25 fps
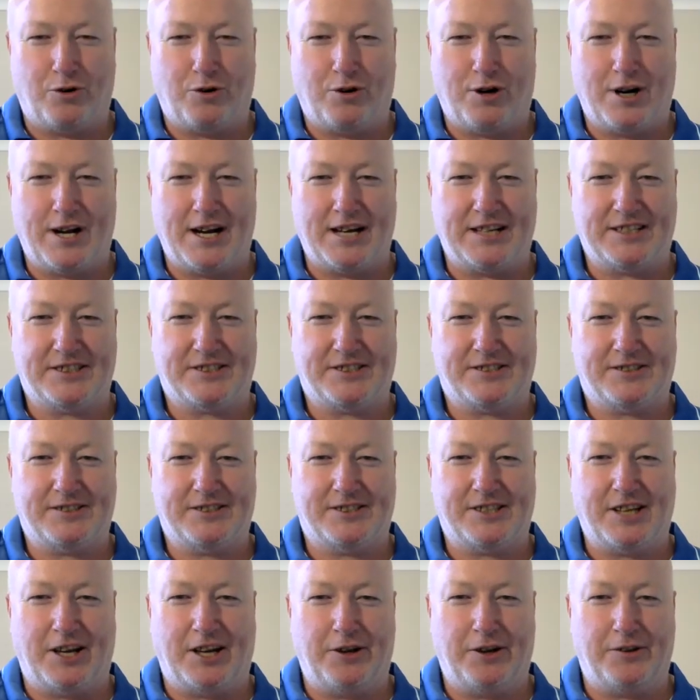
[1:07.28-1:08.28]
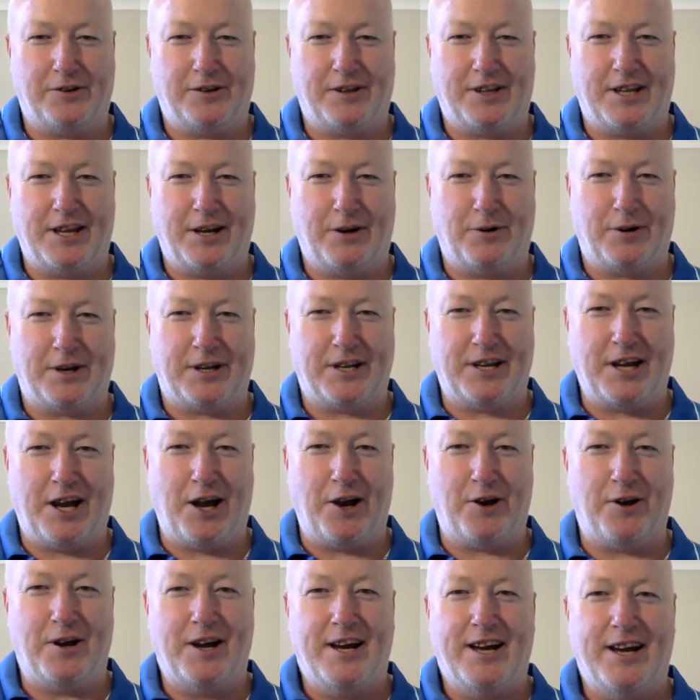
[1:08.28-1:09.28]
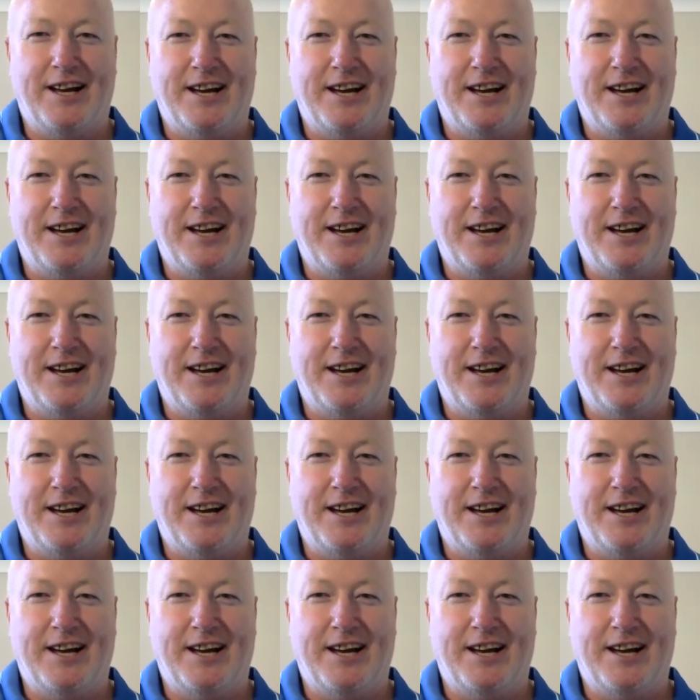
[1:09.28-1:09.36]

All right. So there we go.